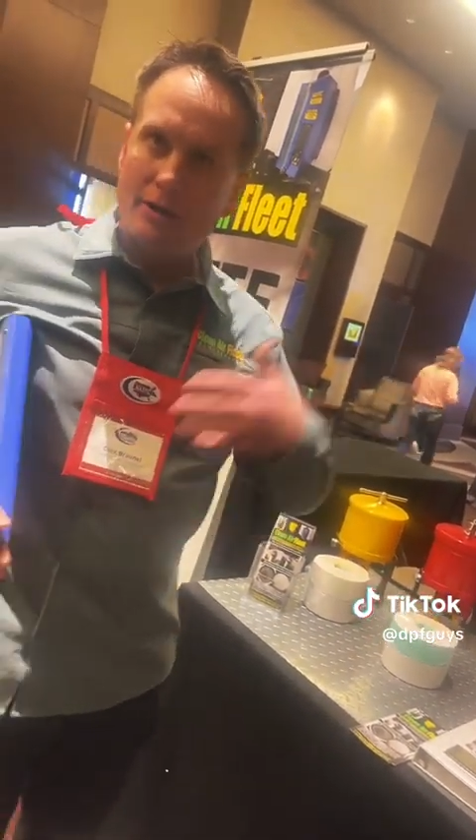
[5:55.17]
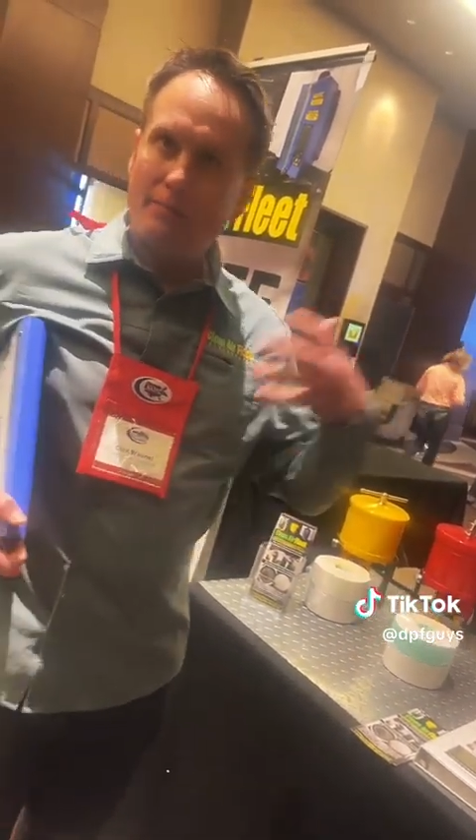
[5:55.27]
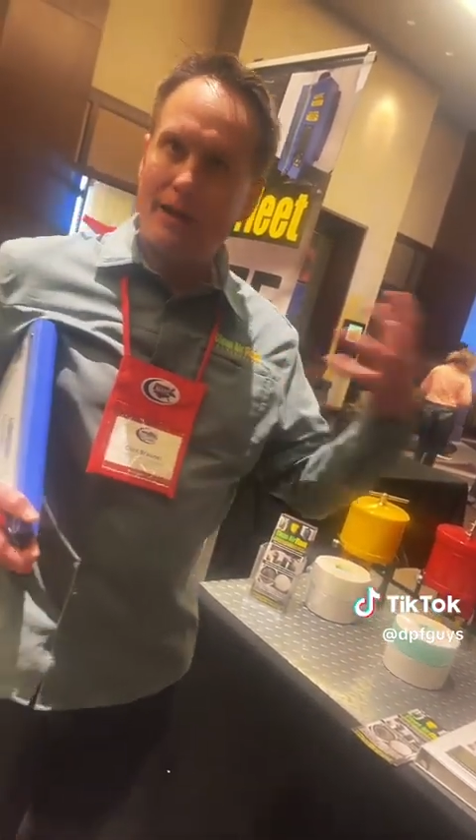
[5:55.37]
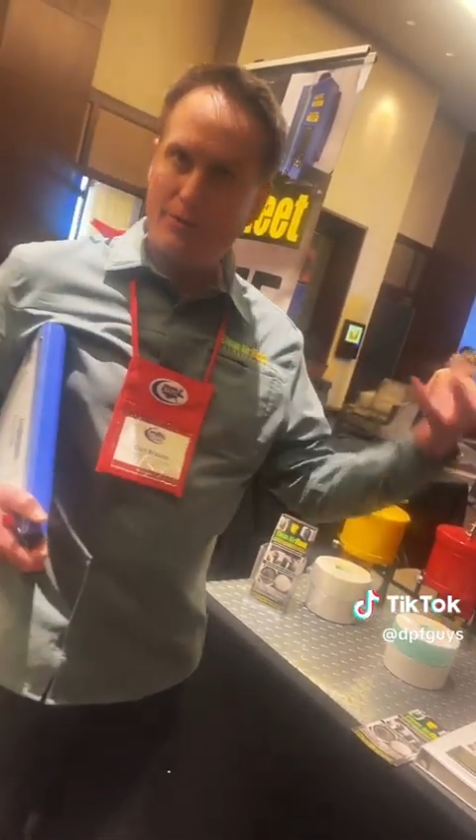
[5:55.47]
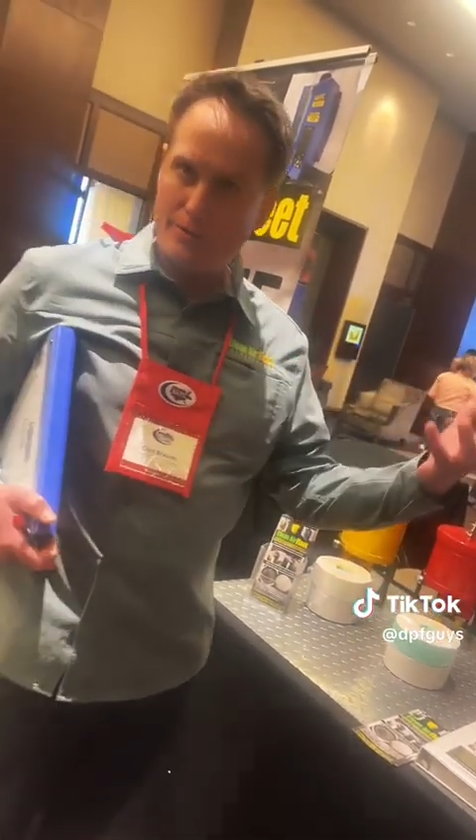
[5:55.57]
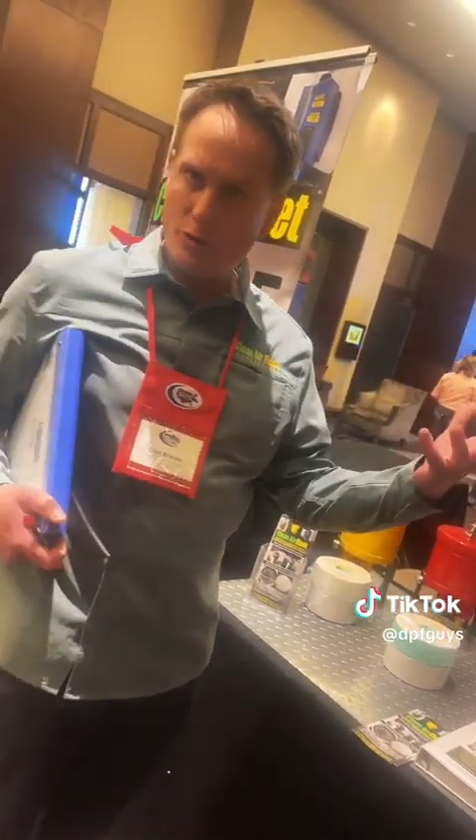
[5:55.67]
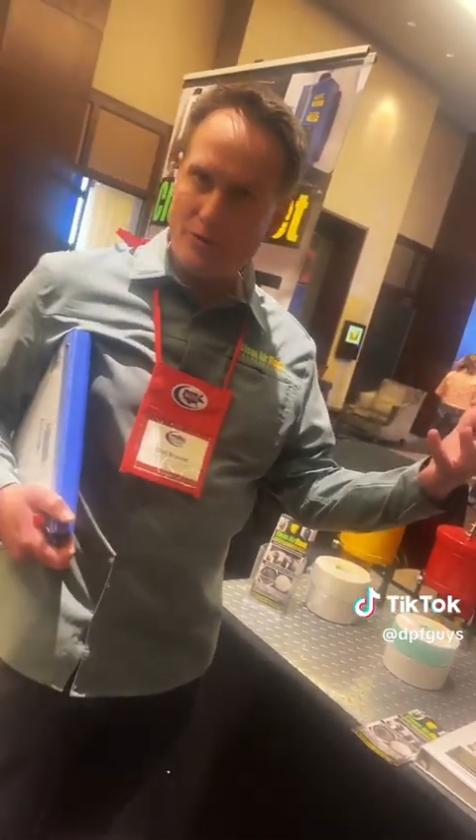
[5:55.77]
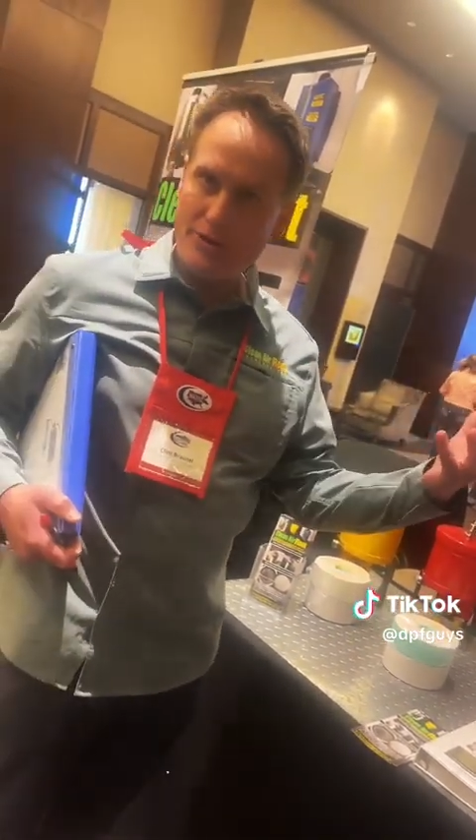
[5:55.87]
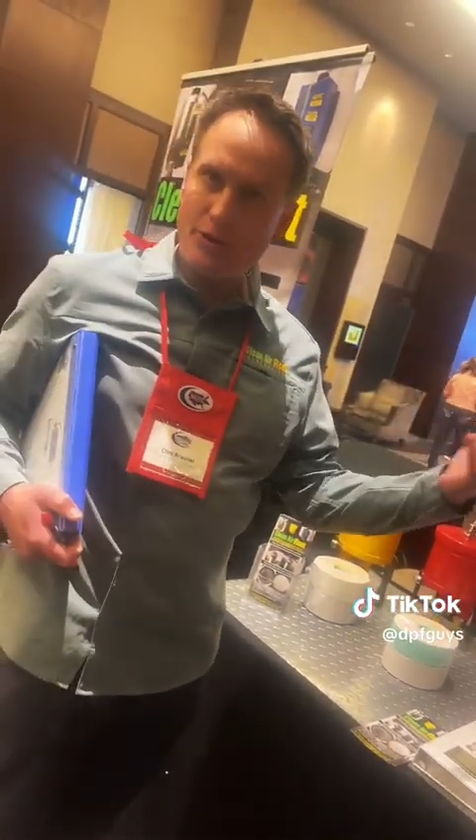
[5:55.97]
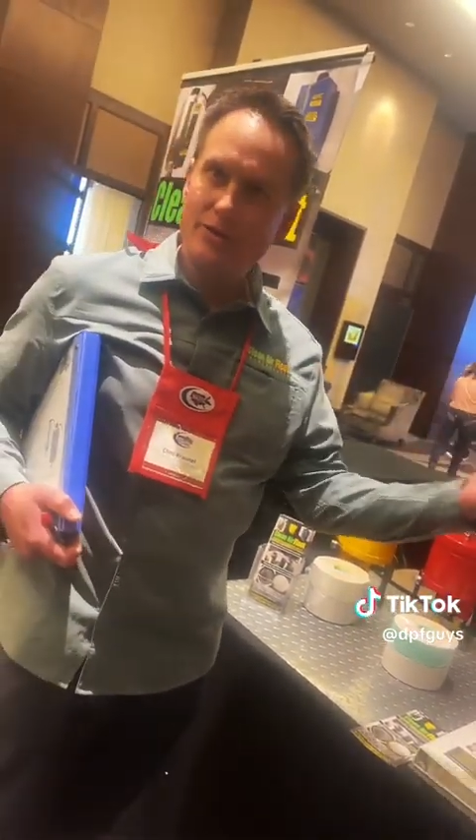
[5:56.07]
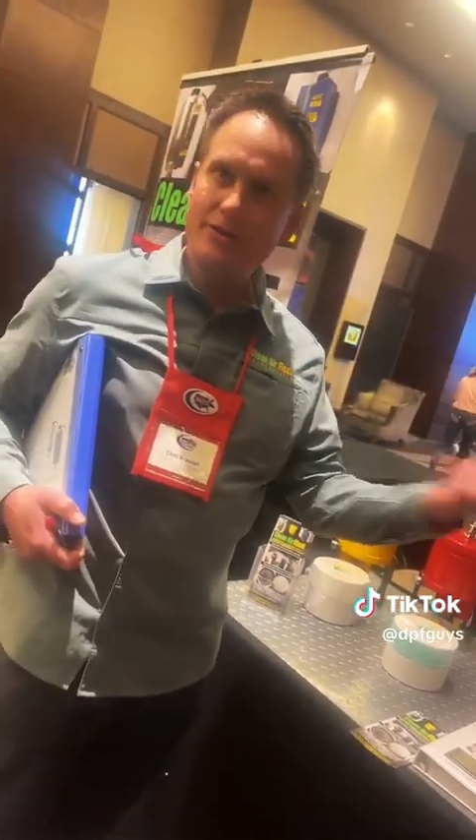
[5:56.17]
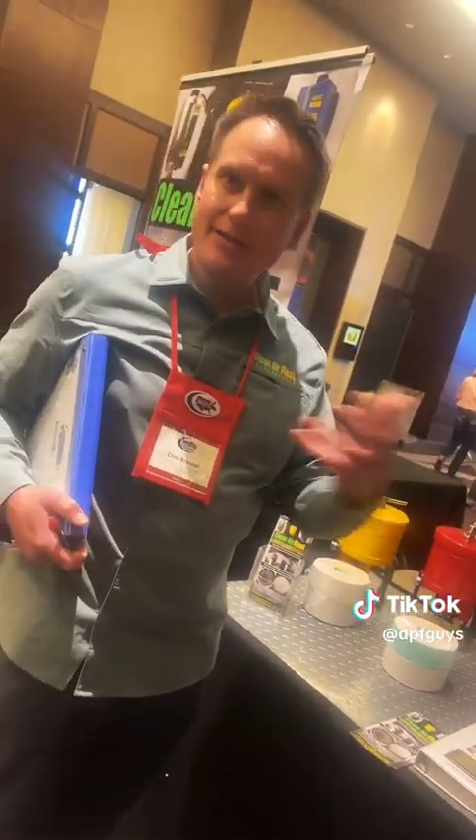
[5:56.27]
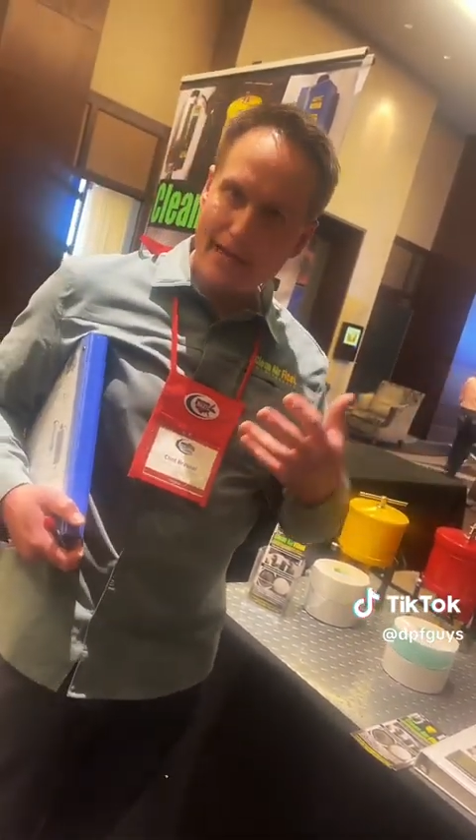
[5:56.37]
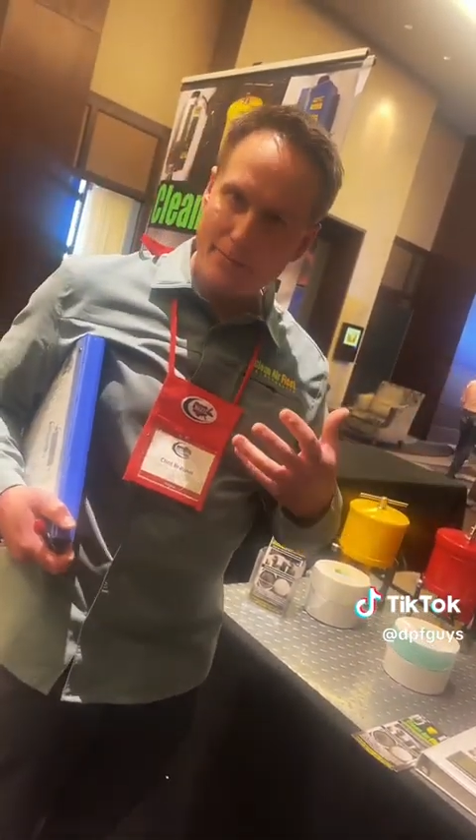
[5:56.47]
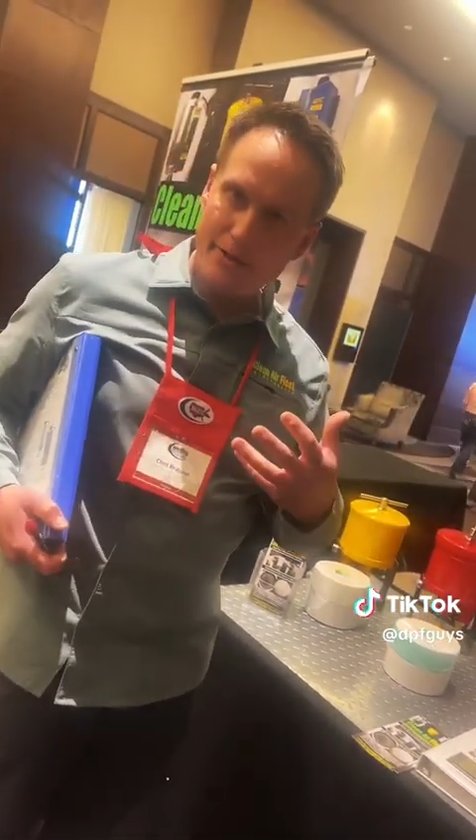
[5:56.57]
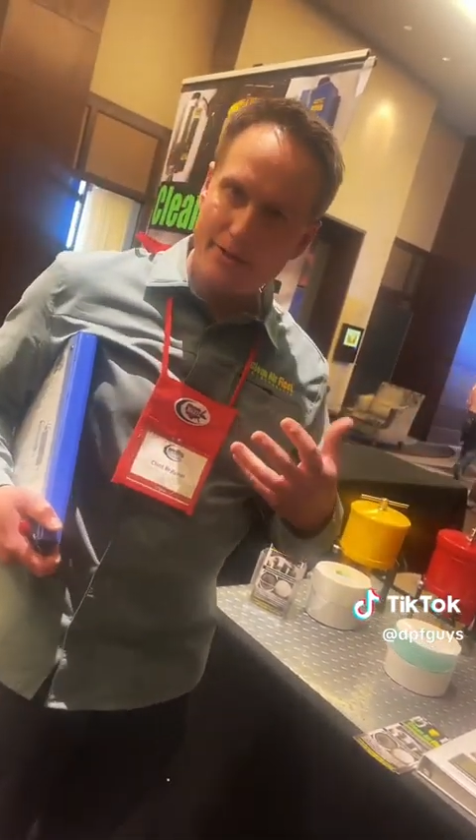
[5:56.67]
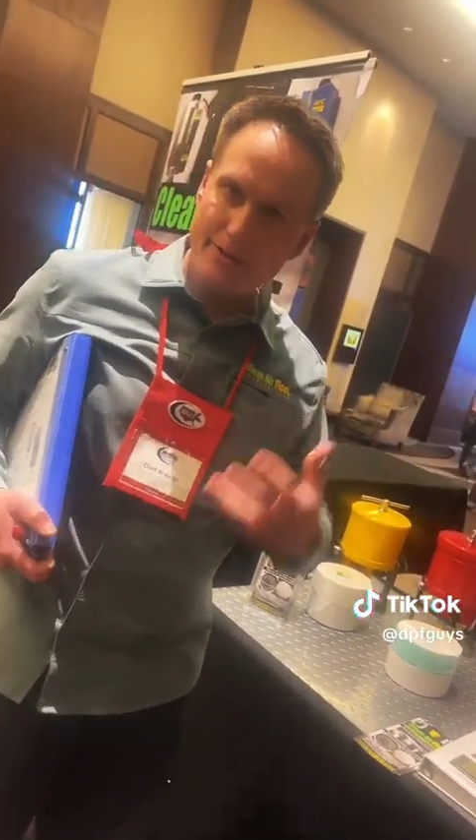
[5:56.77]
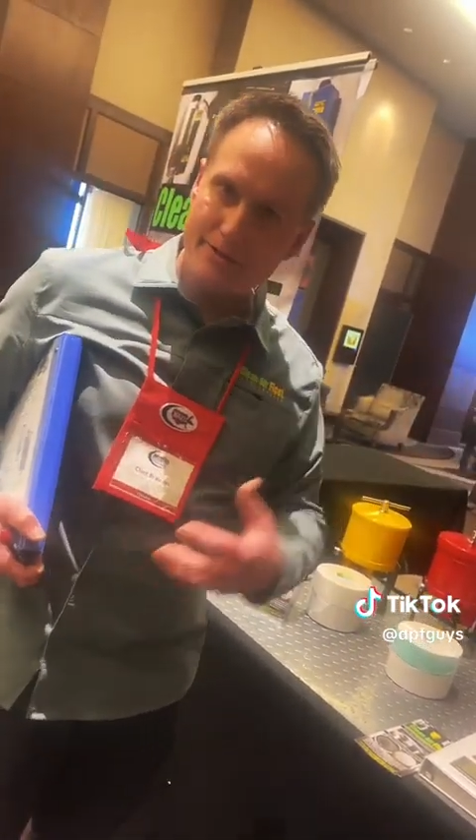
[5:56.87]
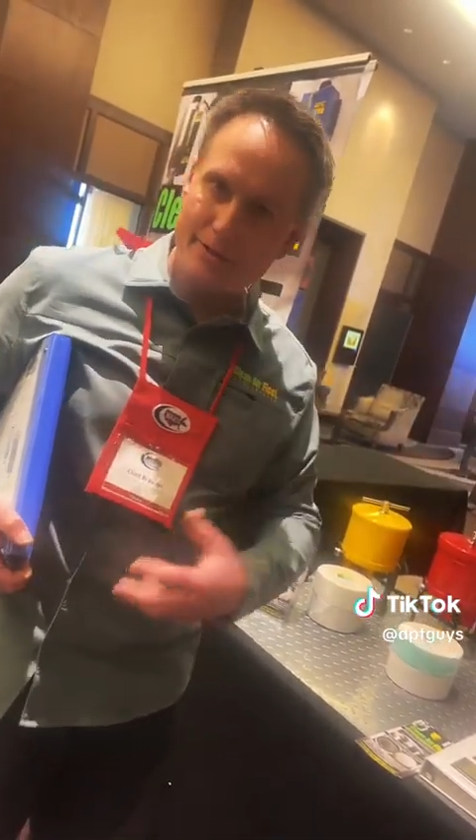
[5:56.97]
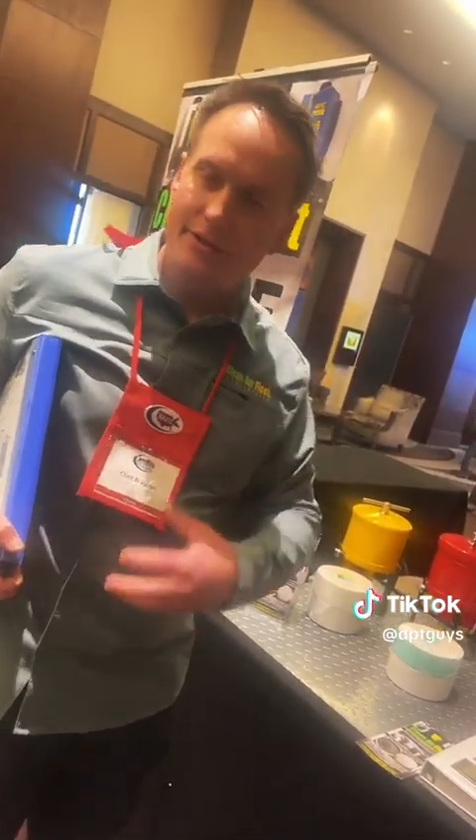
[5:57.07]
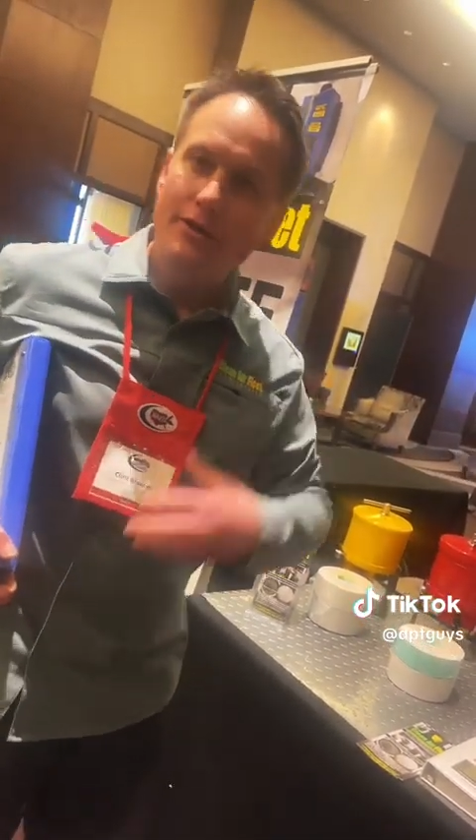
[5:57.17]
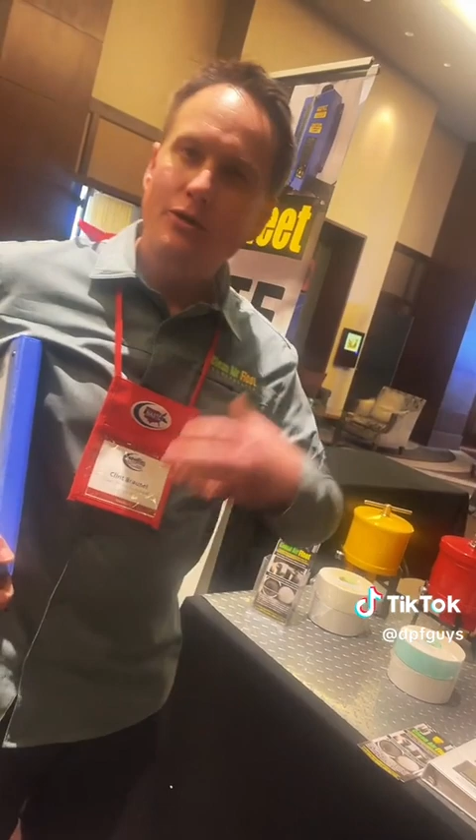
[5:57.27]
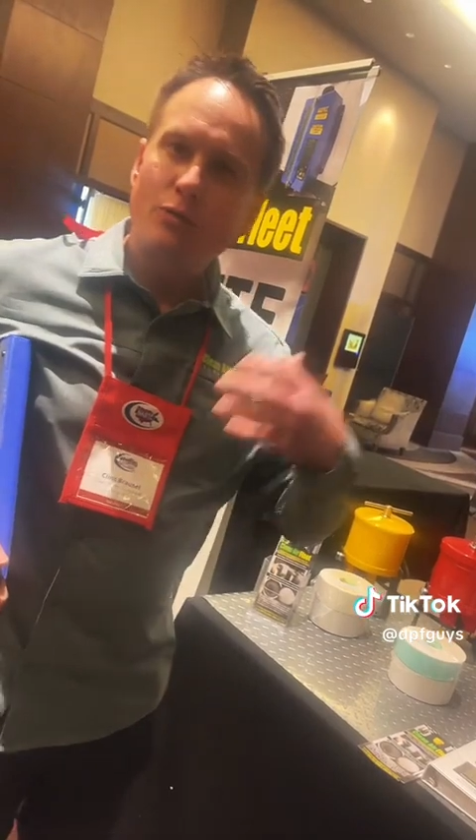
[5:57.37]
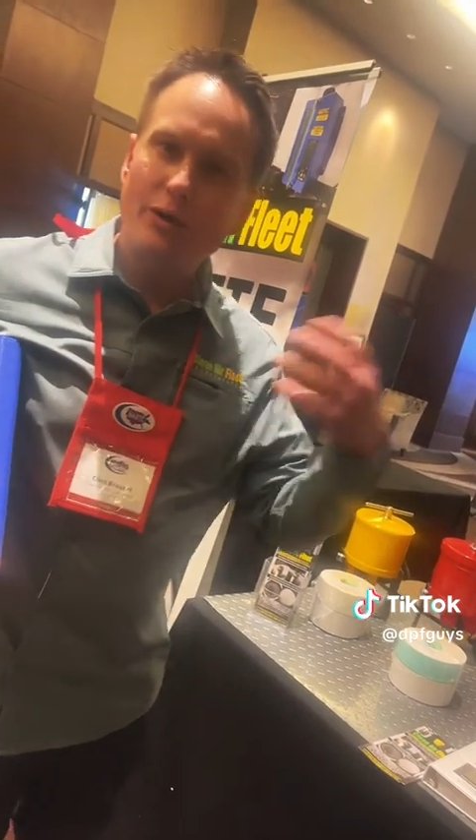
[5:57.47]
By removing those contaminants, we